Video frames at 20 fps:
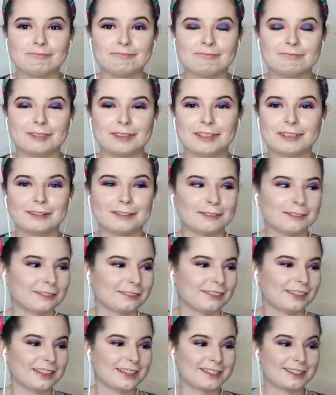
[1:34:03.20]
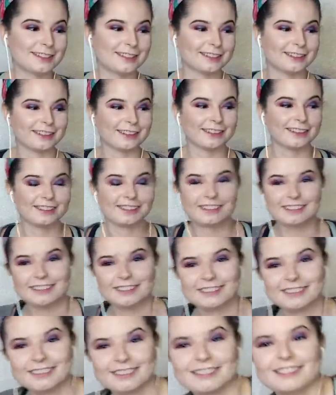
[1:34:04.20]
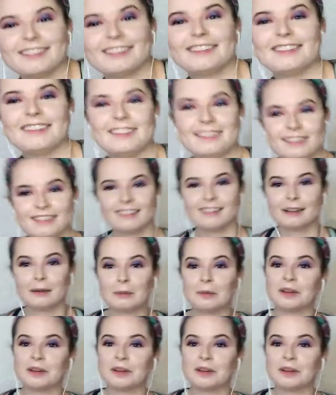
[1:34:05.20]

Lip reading: I know. I should. I'm